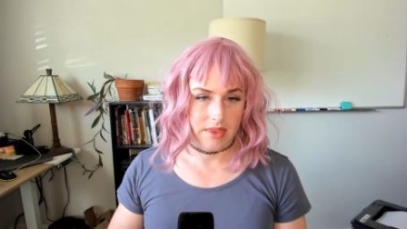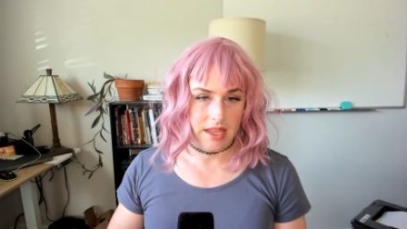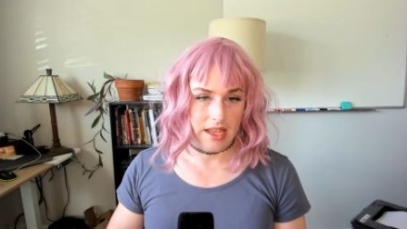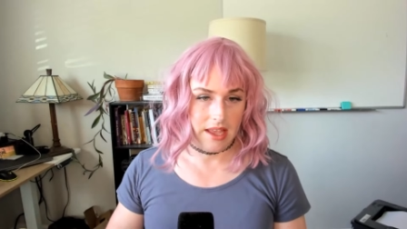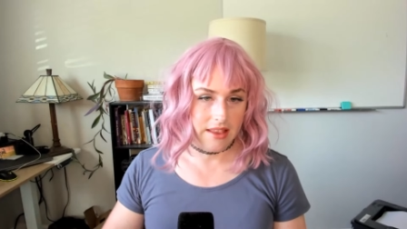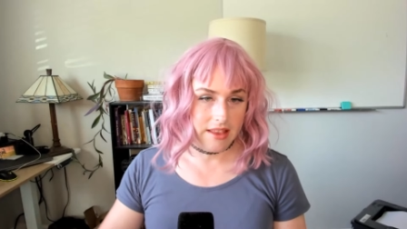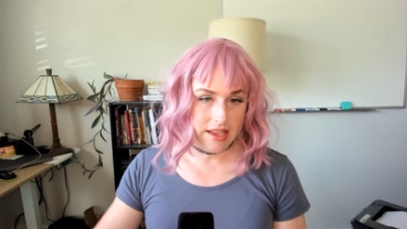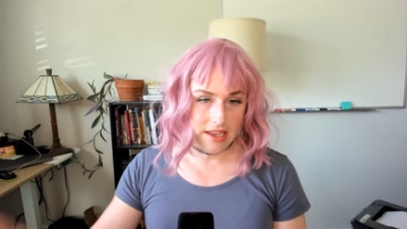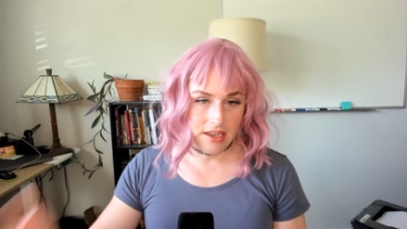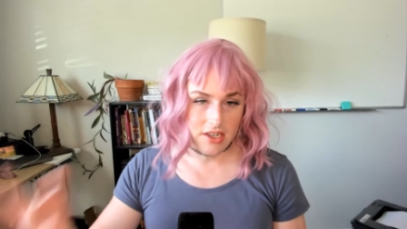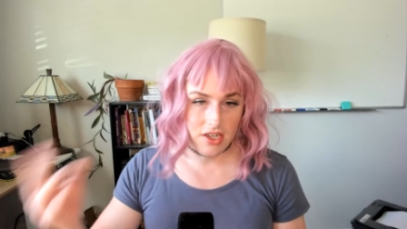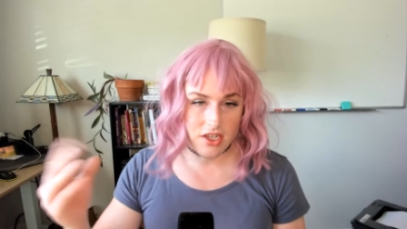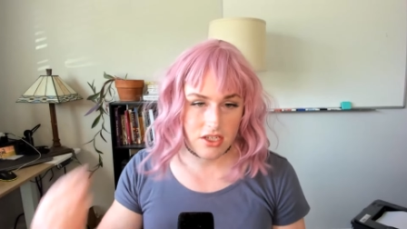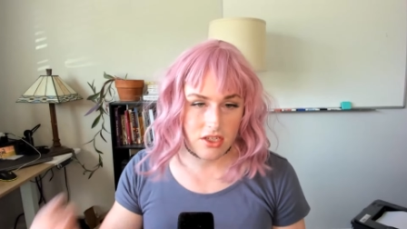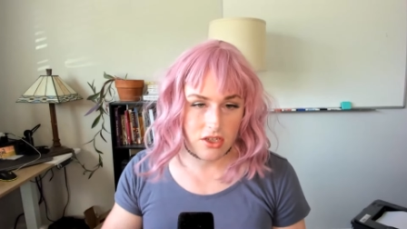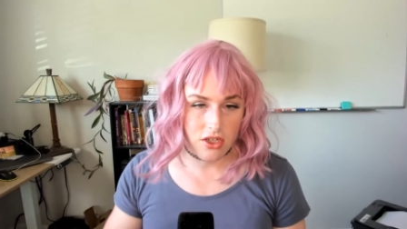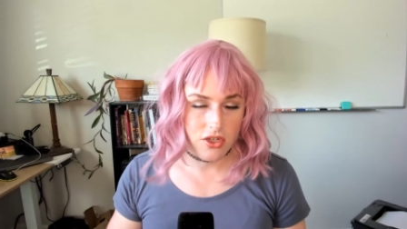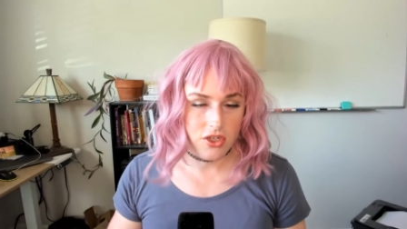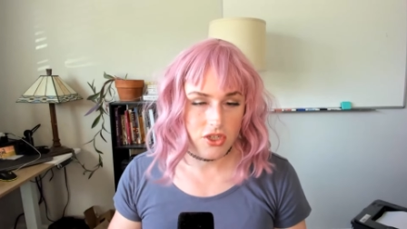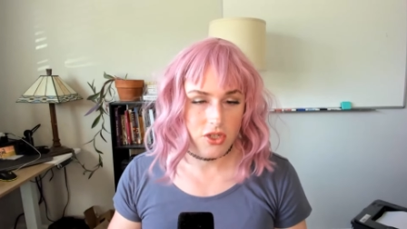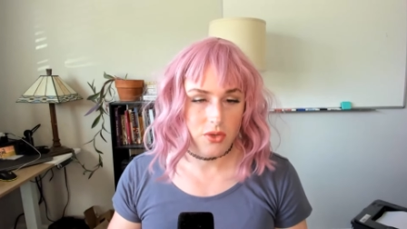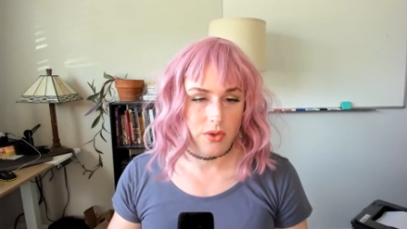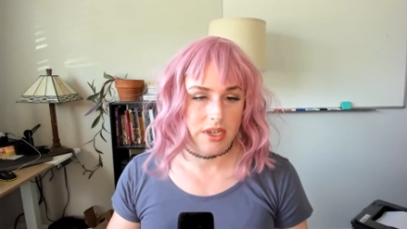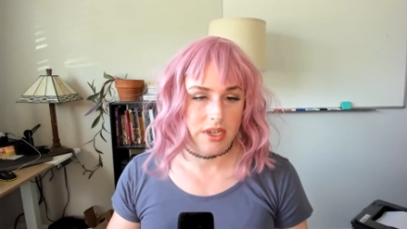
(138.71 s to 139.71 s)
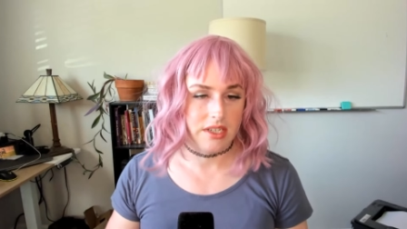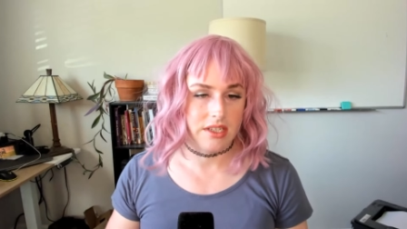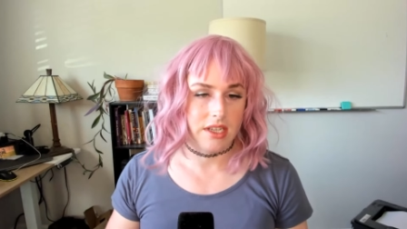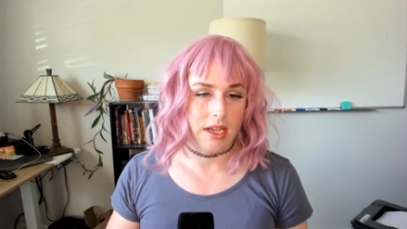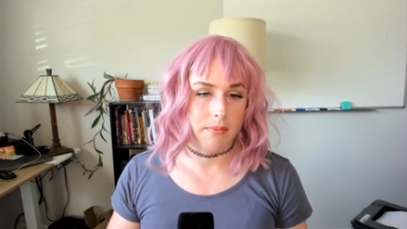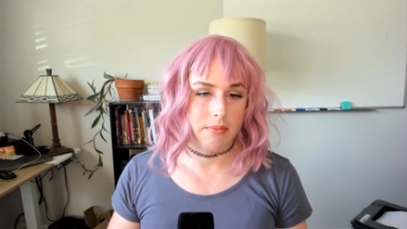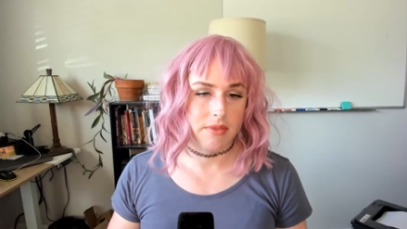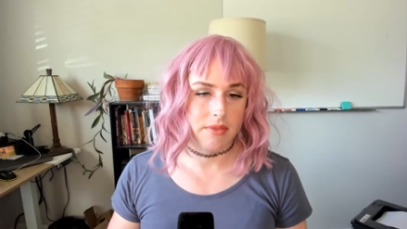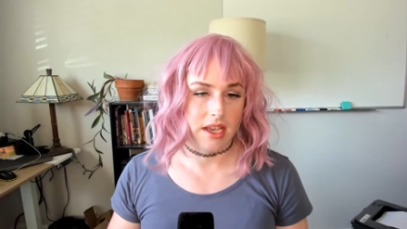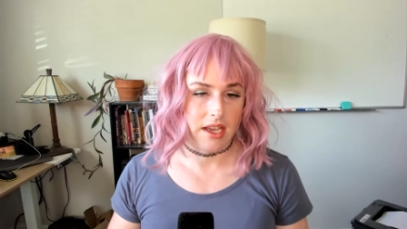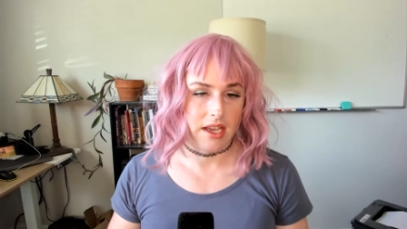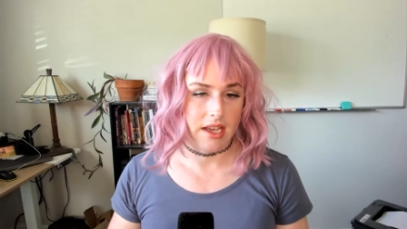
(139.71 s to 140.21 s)
And I just learned to
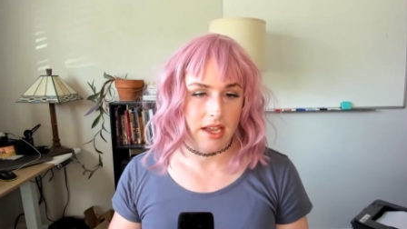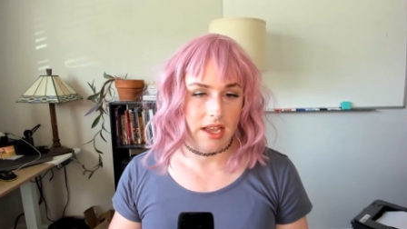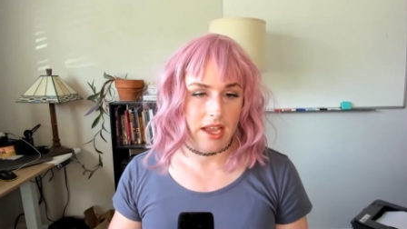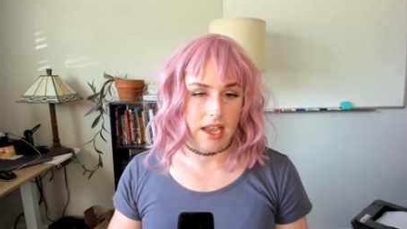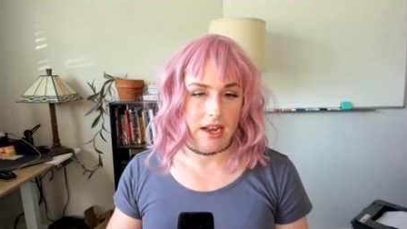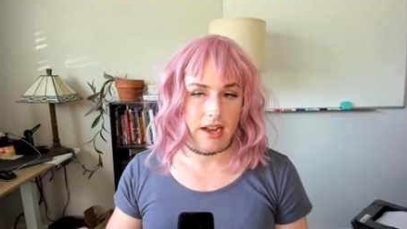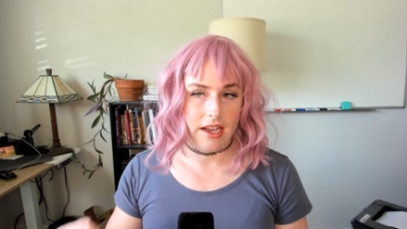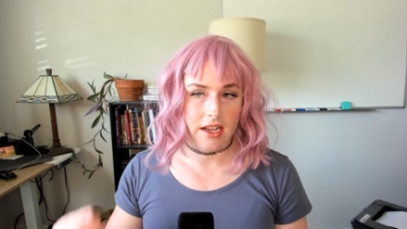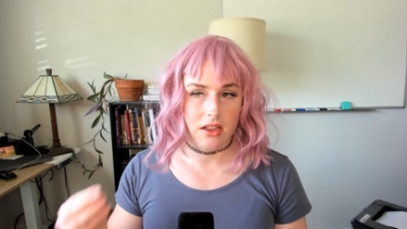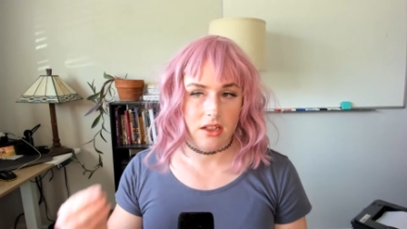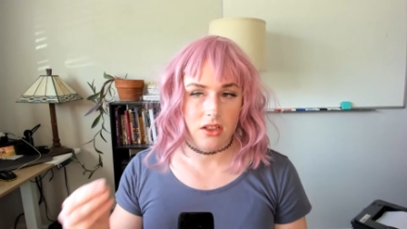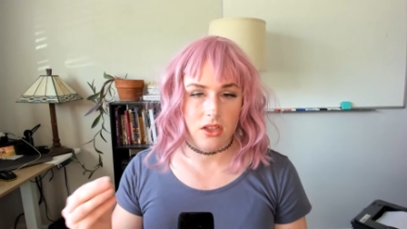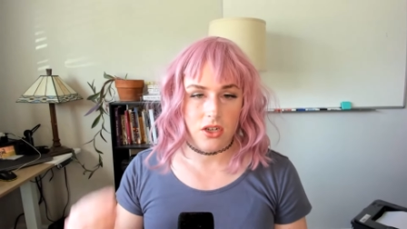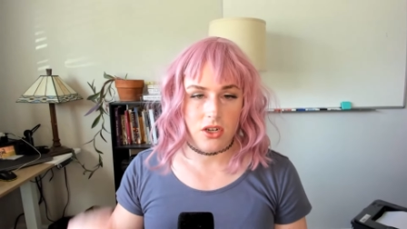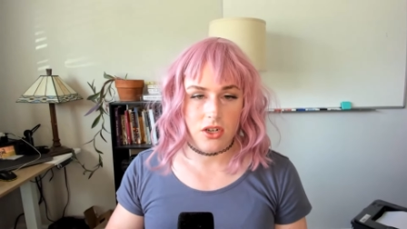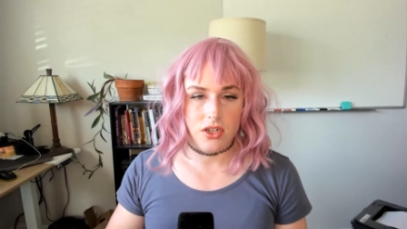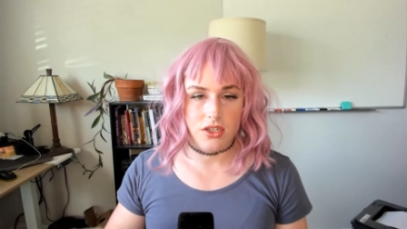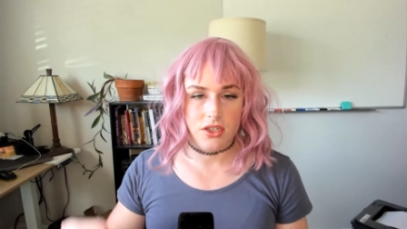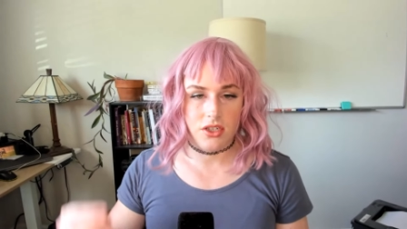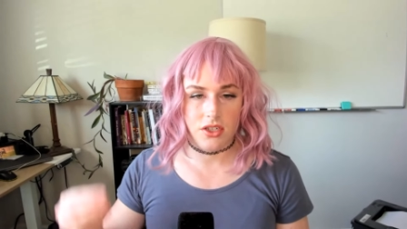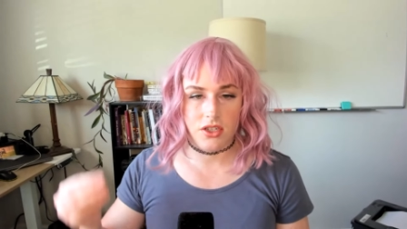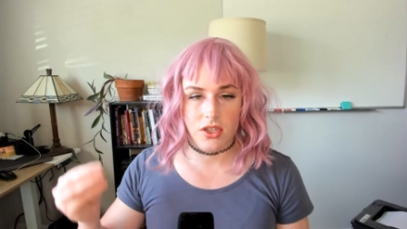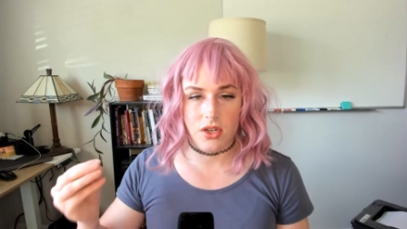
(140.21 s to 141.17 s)
accept that. And I learned